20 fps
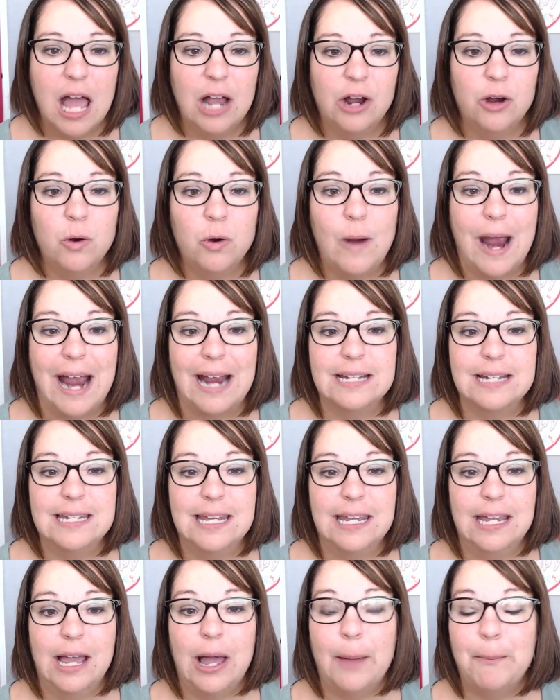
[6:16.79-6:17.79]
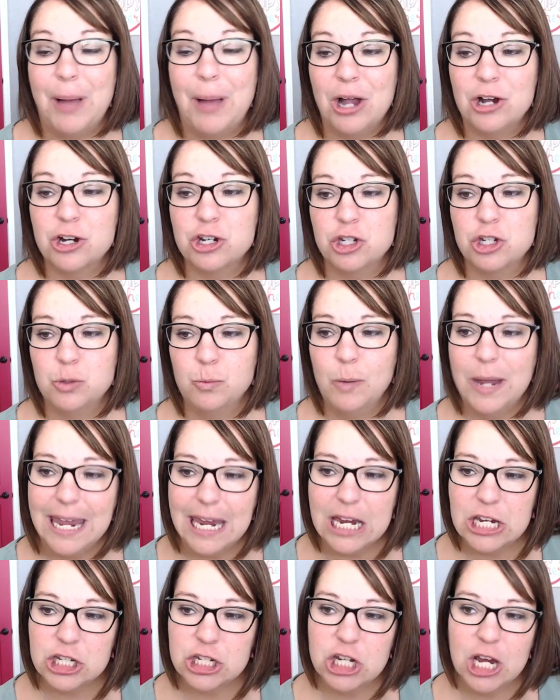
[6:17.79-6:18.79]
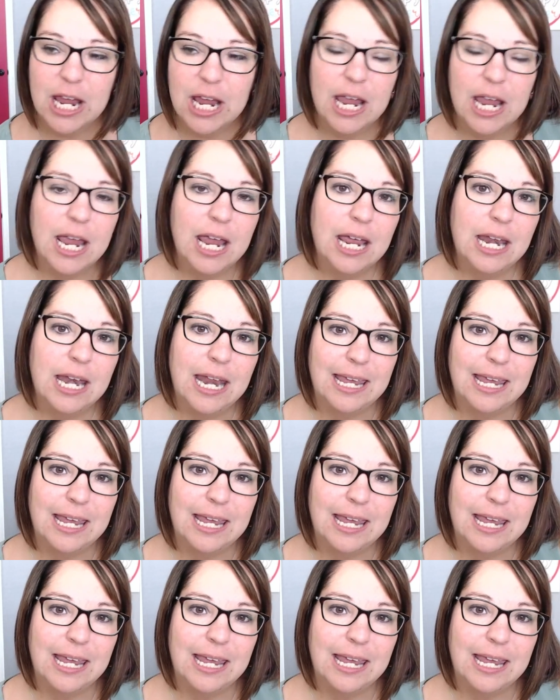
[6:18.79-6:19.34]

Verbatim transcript: correcting punctuation,